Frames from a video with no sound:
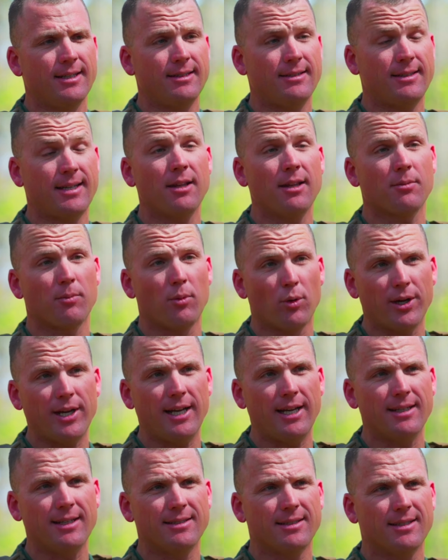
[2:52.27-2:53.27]
10th
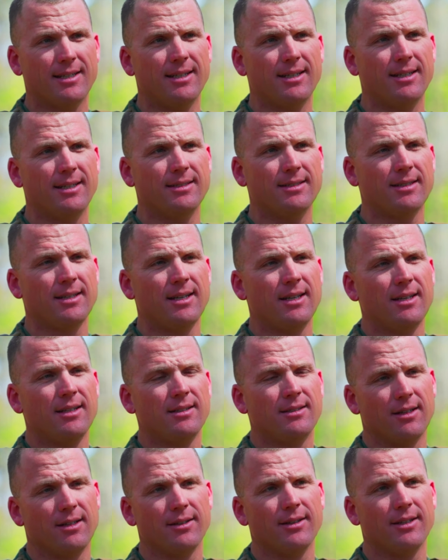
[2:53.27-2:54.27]
Marines has
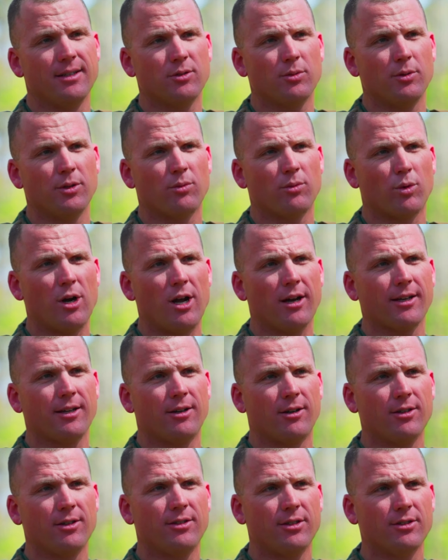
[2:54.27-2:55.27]
done this with rocket
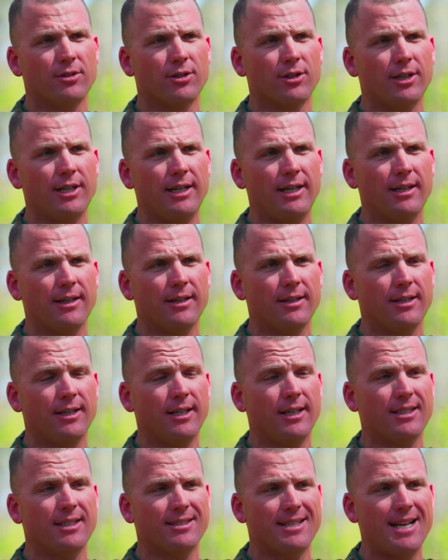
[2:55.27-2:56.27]
artillery uh,
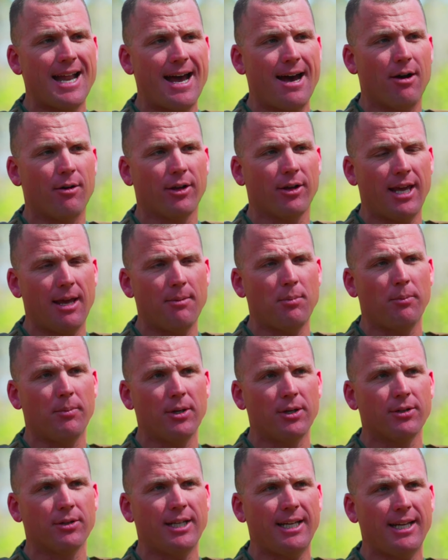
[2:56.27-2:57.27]
and is now a
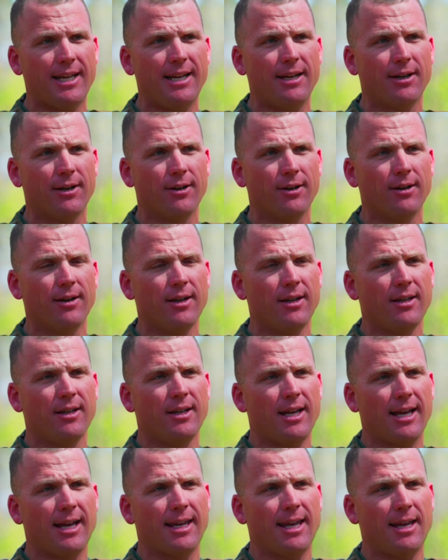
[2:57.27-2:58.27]
capability here
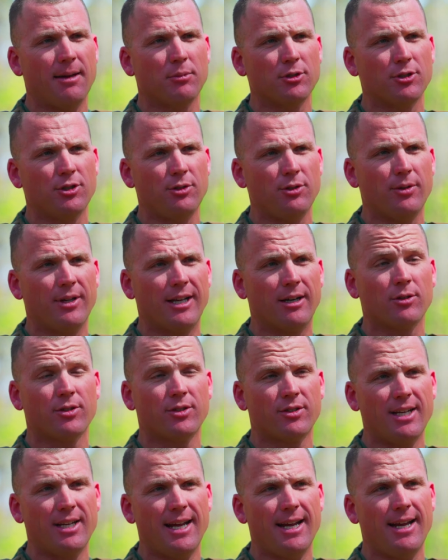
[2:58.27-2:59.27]
at Camp Lejeune that'll
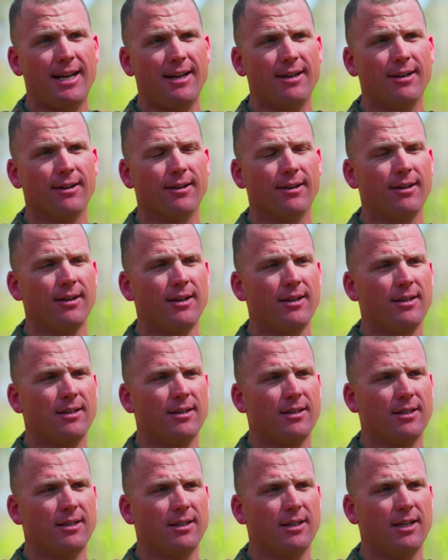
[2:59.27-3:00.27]
stay here
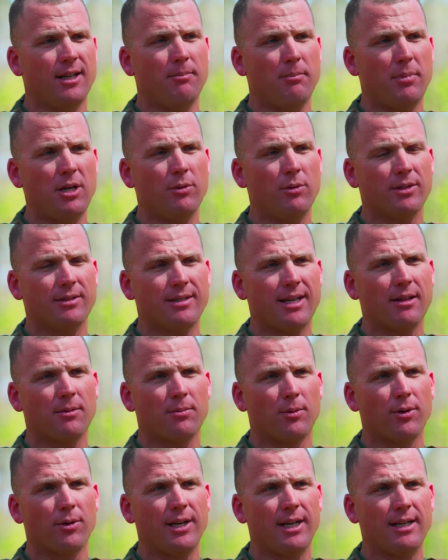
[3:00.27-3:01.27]
uh, and be with
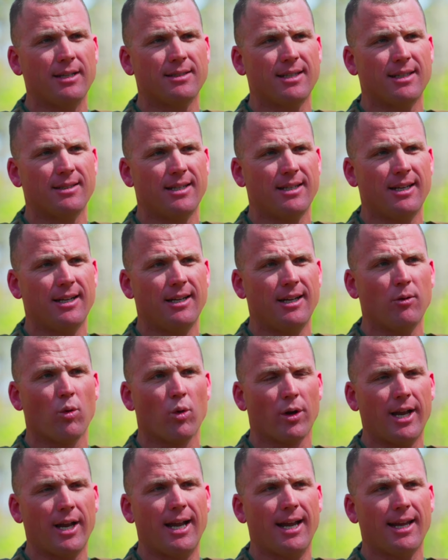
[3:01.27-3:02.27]
10th Marines as an
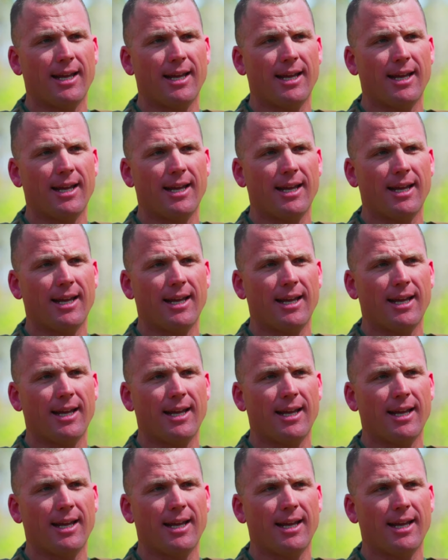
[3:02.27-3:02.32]
organic